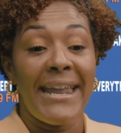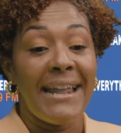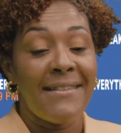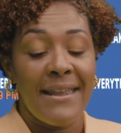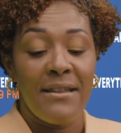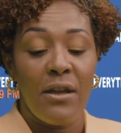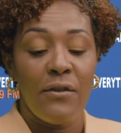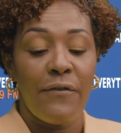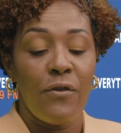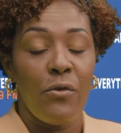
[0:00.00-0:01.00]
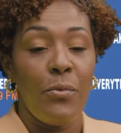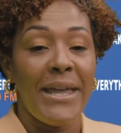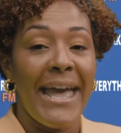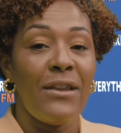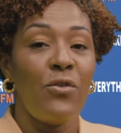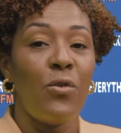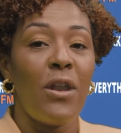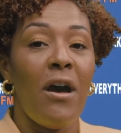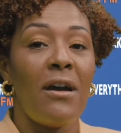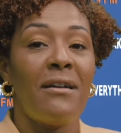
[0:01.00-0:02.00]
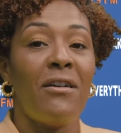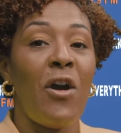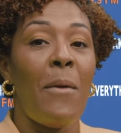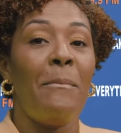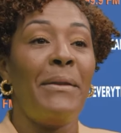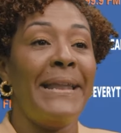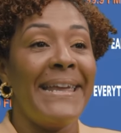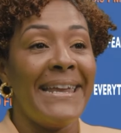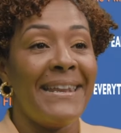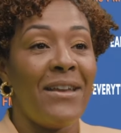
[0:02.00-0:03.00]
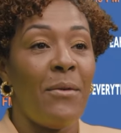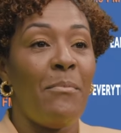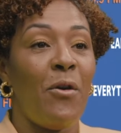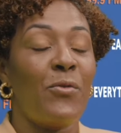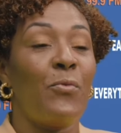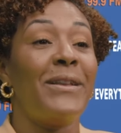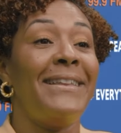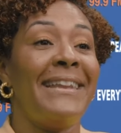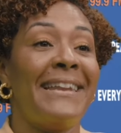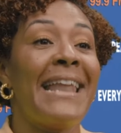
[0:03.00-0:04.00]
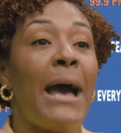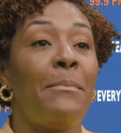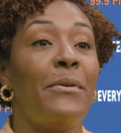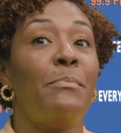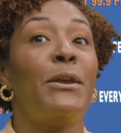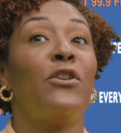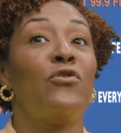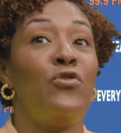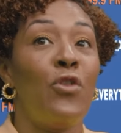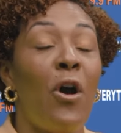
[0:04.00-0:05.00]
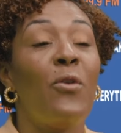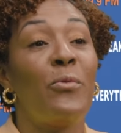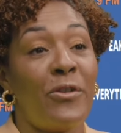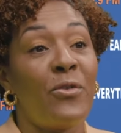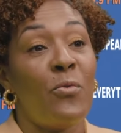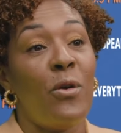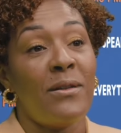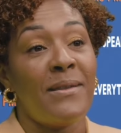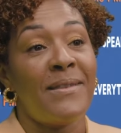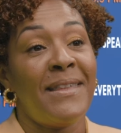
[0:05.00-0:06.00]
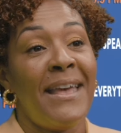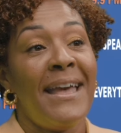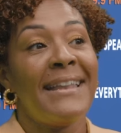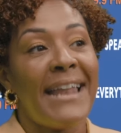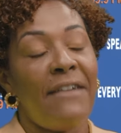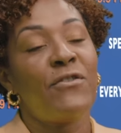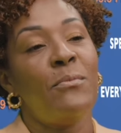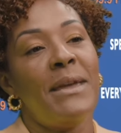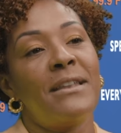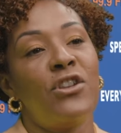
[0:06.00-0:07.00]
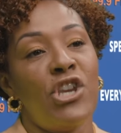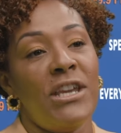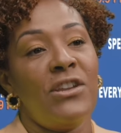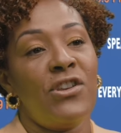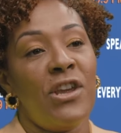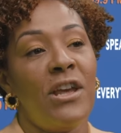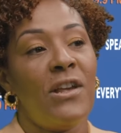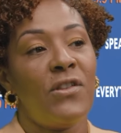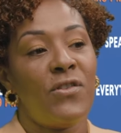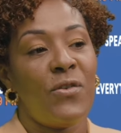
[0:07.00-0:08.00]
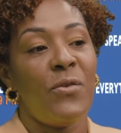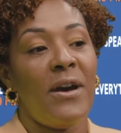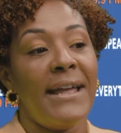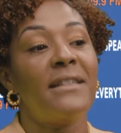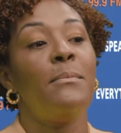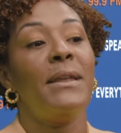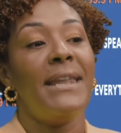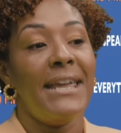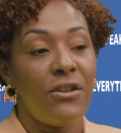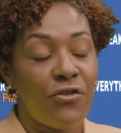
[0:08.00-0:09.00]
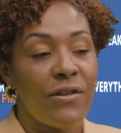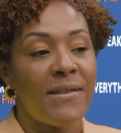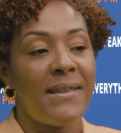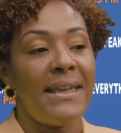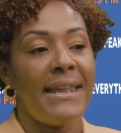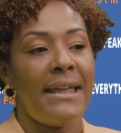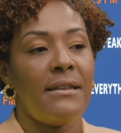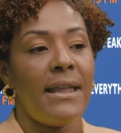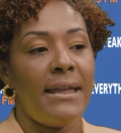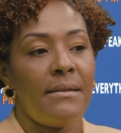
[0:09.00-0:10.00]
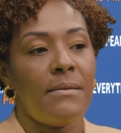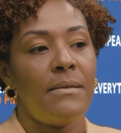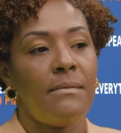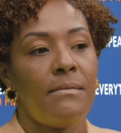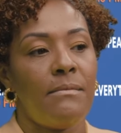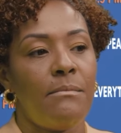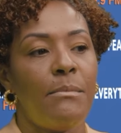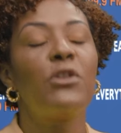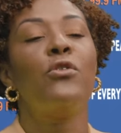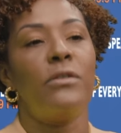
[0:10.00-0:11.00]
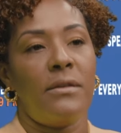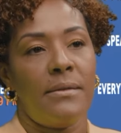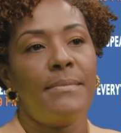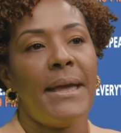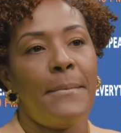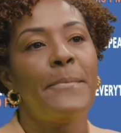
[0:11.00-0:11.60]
and I said it on the floor, we can no longer complain about what didn't happen because now we're the ones that have to make the change. So it's been interesting and but good, yeah.